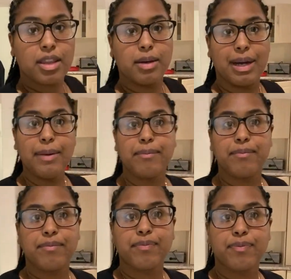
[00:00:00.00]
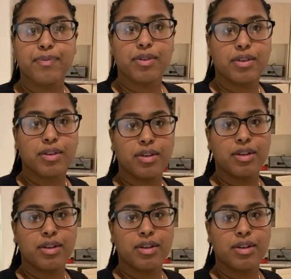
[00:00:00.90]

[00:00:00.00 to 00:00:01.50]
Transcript: There's the German.